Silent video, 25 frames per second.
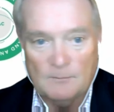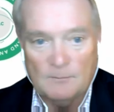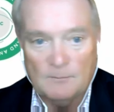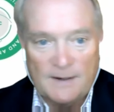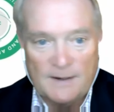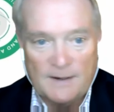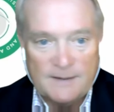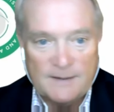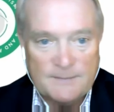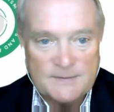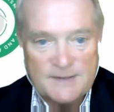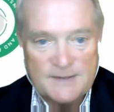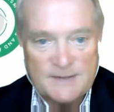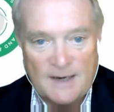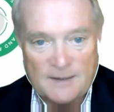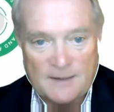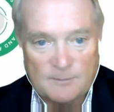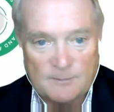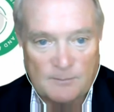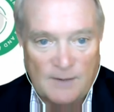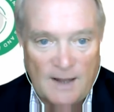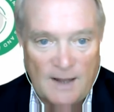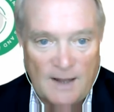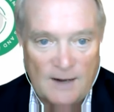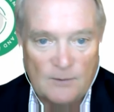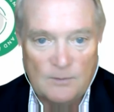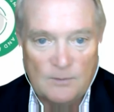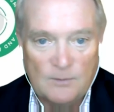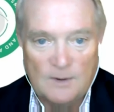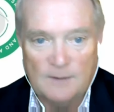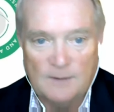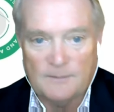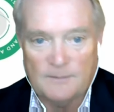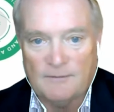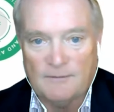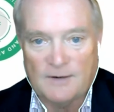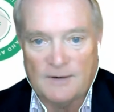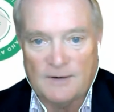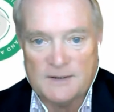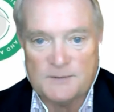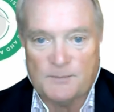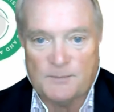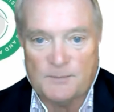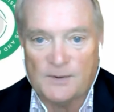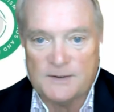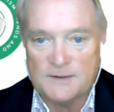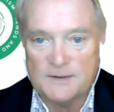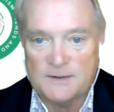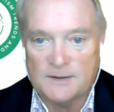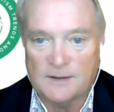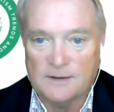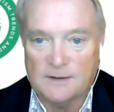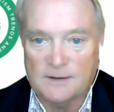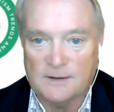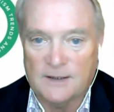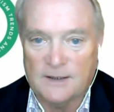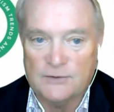My name is Adam Blackwell. I'm the Vice President,